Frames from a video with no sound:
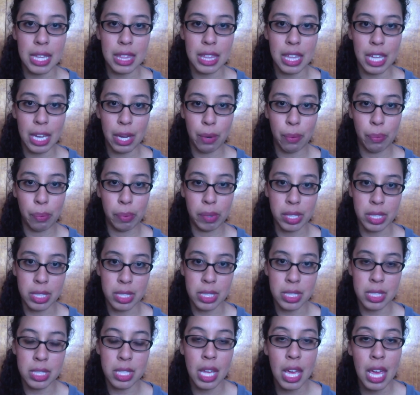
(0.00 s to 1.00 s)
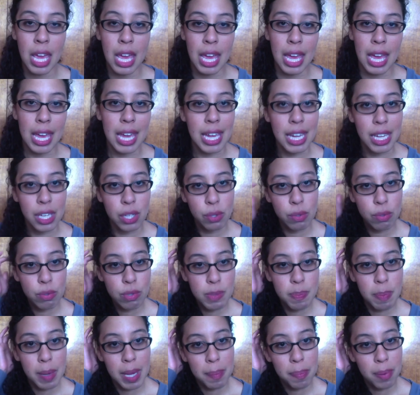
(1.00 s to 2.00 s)
there was a
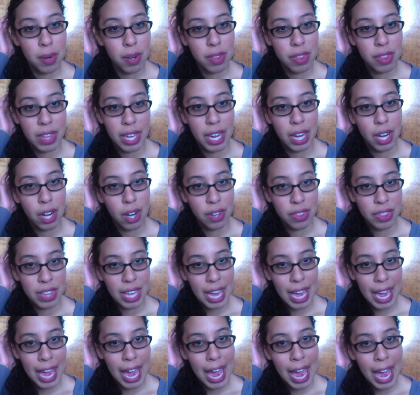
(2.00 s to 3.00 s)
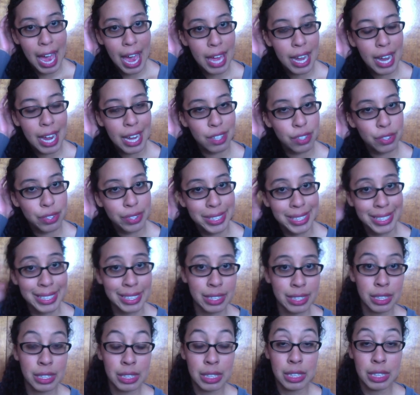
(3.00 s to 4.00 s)
newspaper there that had actually